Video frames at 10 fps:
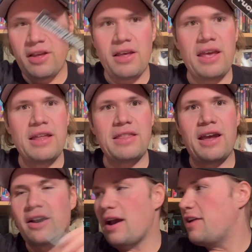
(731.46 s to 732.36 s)
in
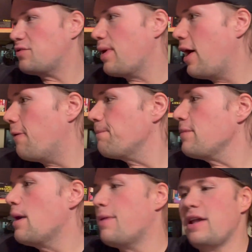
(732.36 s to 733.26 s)
there as well.
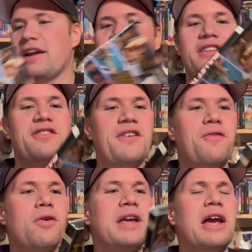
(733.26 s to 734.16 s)
But like I said, this is the
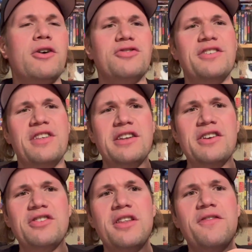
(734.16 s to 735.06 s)
4K Ultra HD
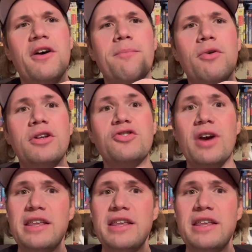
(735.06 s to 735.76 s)
edition of the film Bullet Train.